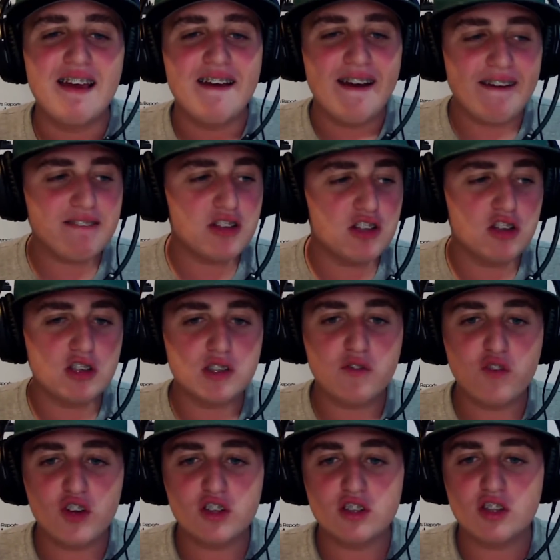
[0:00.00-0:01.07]
After those
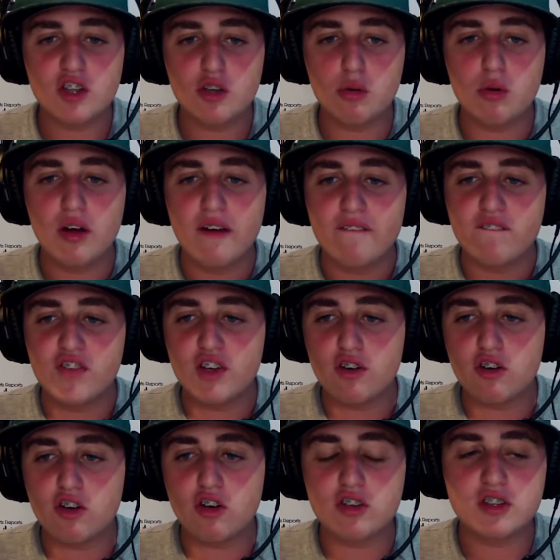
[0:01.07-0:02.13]
first 2
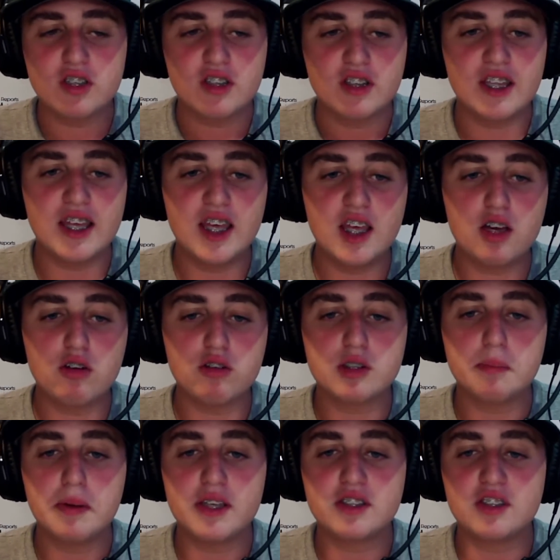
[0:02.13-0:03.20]
field goals, the Eagles
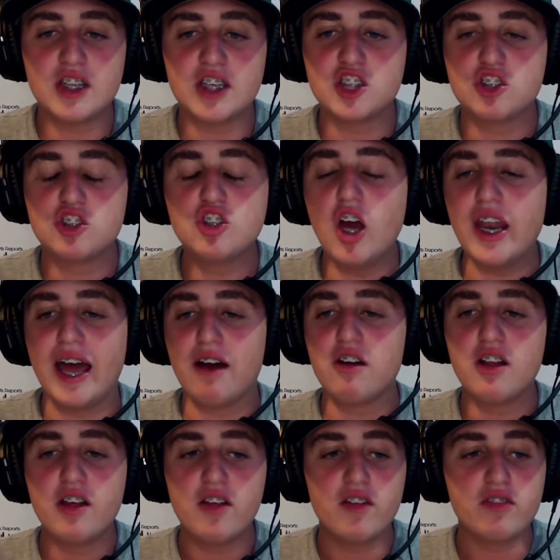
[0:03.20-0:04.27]
pitched a shutout.
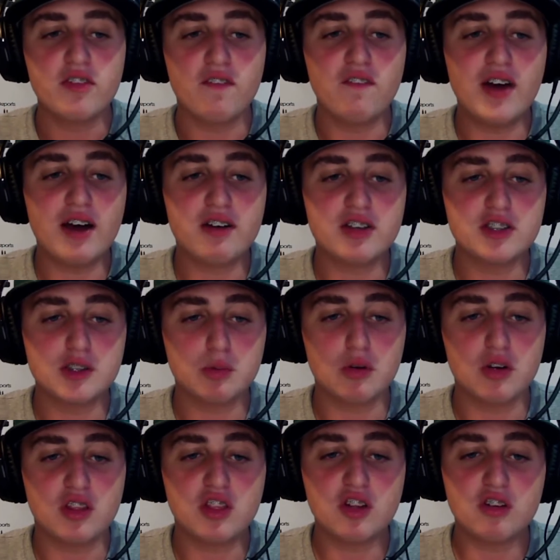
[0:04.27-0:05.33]
The Falcons
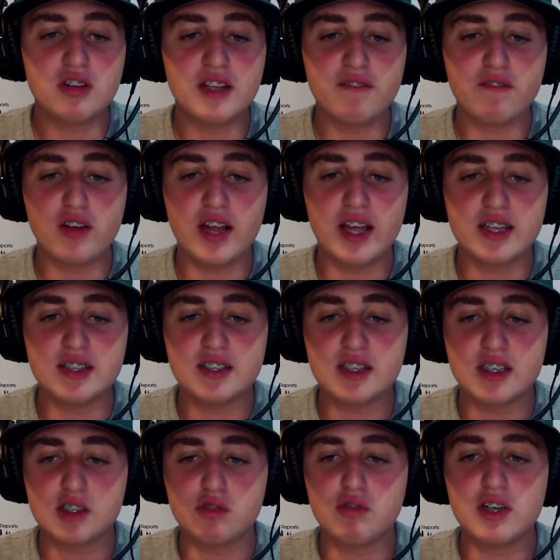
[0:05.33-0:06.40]
were 13 for
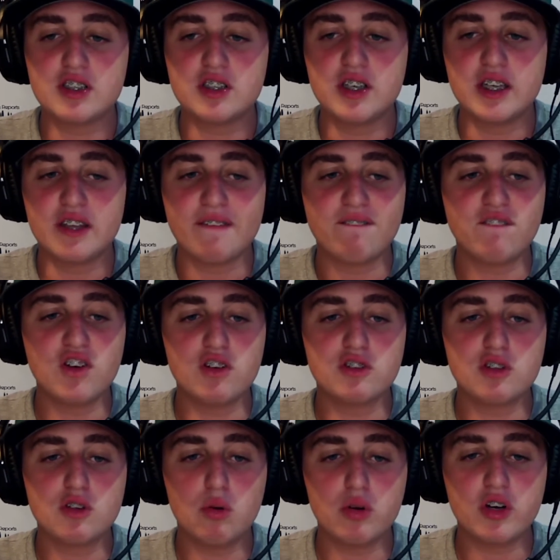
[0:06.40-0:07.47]
86 rushing in the
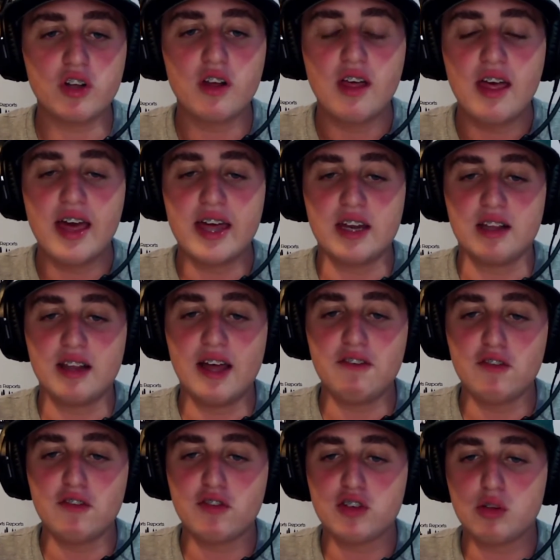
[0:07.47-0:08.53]
first quarter and
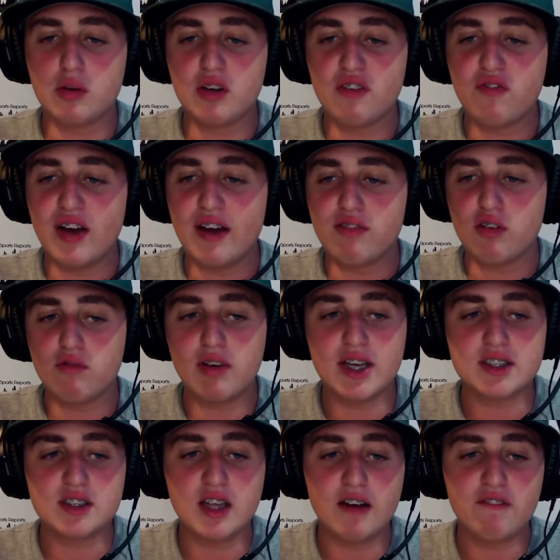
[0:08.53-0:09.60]
11 for 25 the
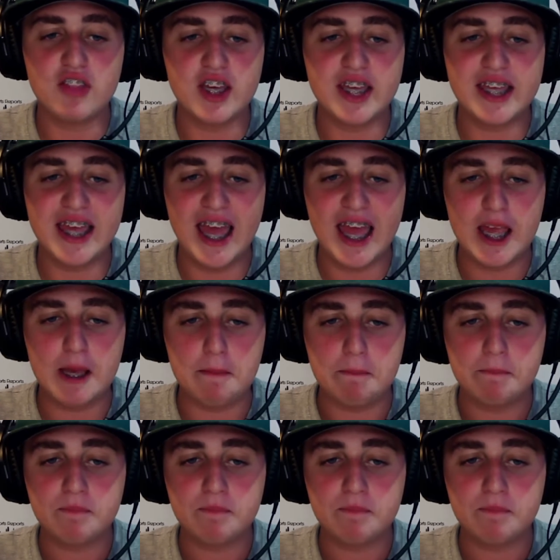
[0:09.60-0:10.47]
rest of the game.